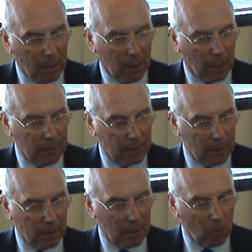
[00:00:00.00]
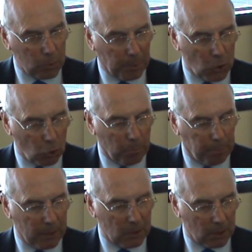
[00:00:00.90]
And I always mind John
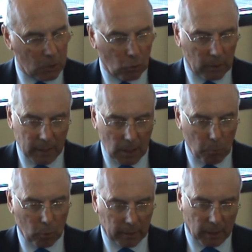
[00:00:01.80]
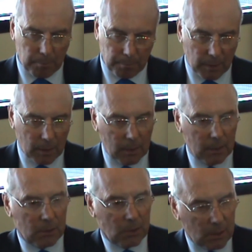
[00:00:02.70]
Payne said to Jock, any more like him, he
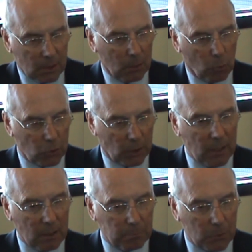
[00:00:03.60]
says we'll sign him.